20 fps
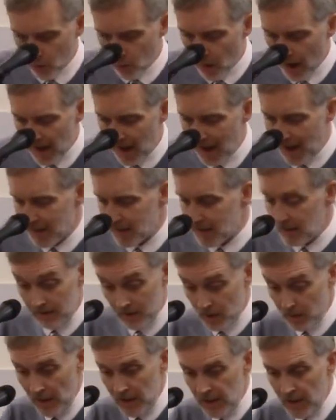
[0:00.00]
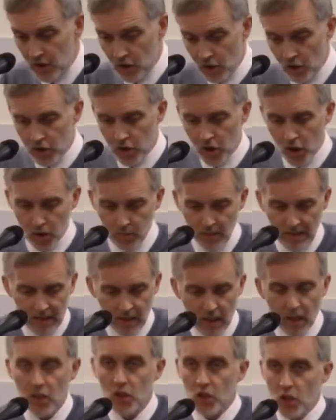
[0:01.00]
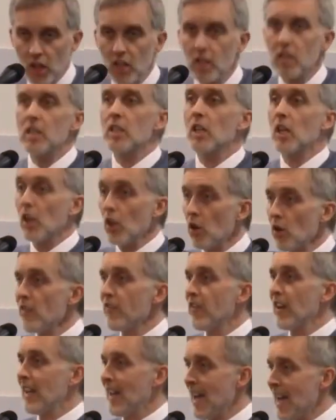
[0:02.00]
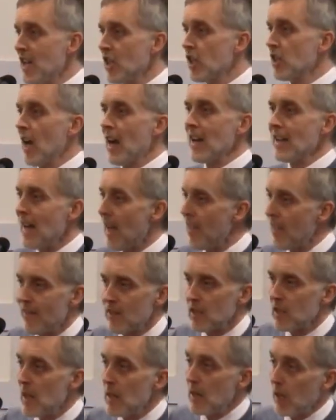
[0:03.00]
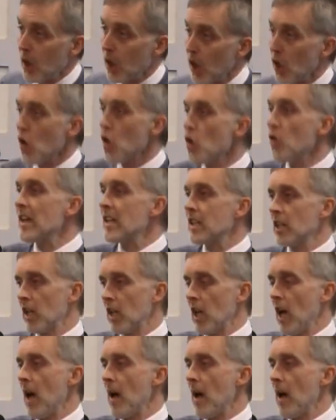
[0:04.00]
on the one hand, especially in John's gospel, is Jesus' glorification, and yet there is glory to